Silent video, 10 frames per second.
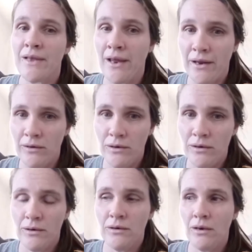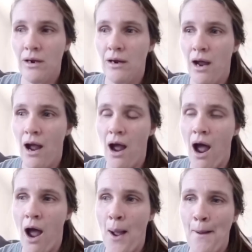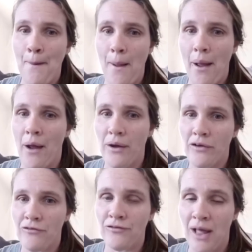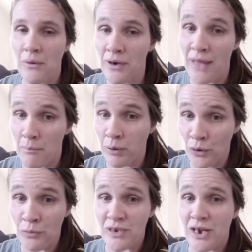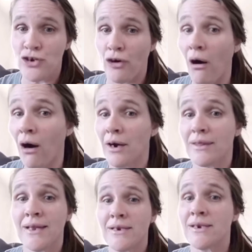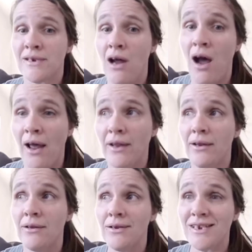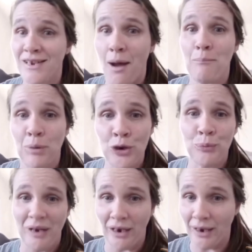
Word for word: like a flower that blooms in your heart that does not stop blooming.